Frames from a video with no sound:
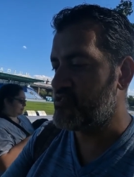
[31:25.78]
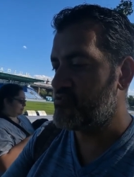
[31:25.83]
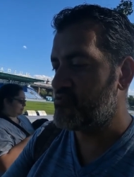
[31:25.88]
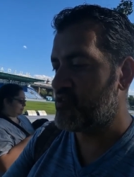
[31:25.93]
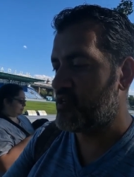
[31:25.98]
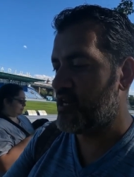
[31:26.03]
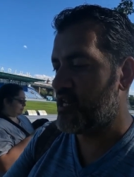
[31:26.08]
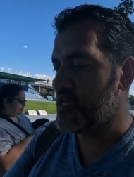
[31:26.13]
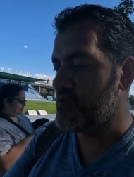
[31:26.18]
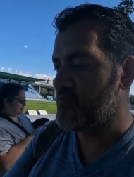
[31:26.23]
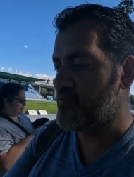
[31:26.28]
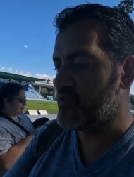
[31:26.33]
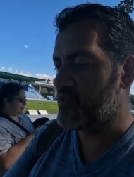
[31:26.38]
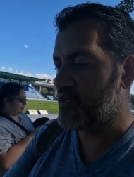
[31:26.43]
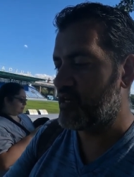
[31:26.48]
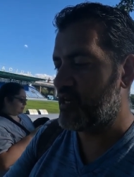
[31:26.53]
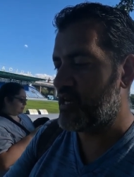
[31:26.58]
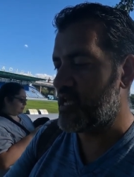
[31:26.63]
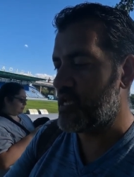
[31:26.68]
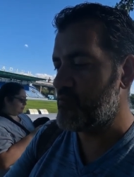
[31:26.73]
need to claim it.
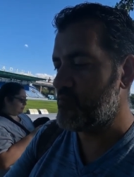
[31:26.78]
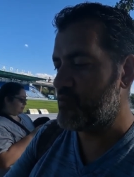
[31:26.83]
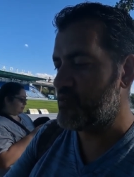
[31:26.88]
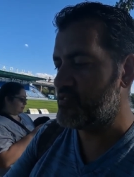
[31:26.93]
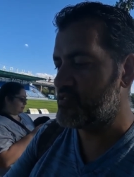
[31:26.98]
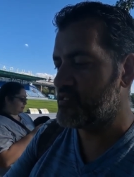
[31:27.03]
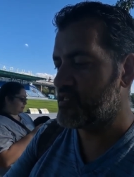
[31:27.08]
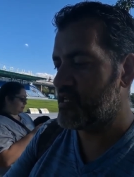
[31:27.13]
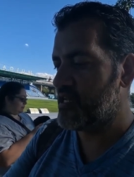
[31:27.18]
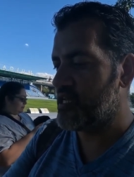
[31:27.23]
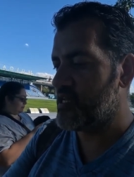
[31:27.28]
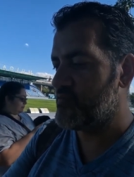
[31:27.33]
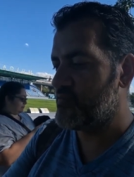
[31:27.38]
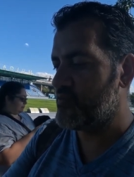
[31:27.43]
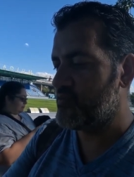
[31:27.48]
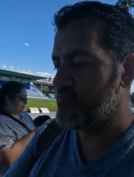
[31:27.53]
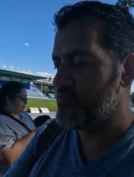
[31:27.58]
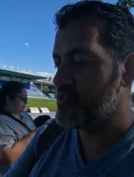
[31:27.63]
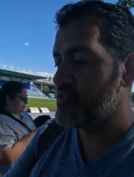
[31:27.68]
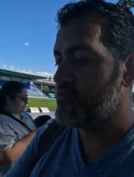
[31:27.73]
Claim this,
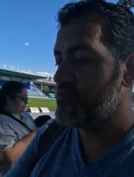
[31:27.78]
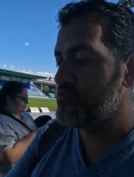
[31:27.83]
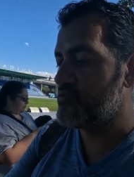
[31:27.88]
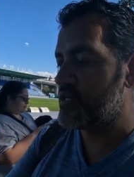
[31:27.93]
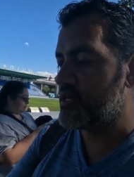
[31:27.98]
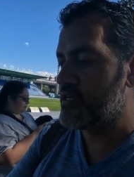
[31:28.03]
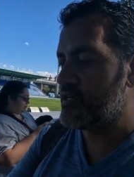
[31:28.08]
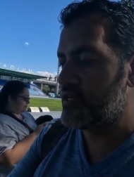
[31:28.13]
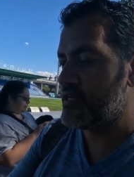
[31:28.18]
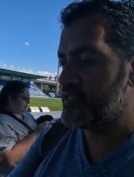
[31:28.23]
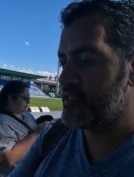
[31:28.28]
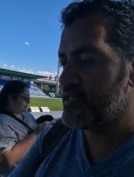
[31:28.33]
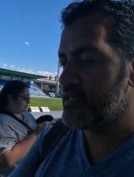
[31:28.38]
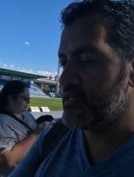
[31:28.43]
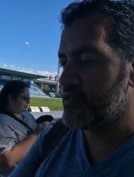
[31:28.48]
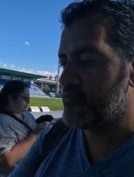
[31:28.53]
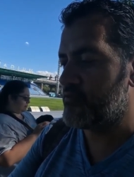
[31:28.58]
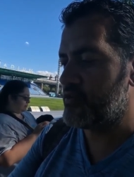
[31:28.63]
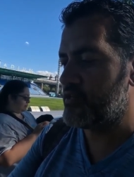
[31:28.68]
claim it. We do get, I think, a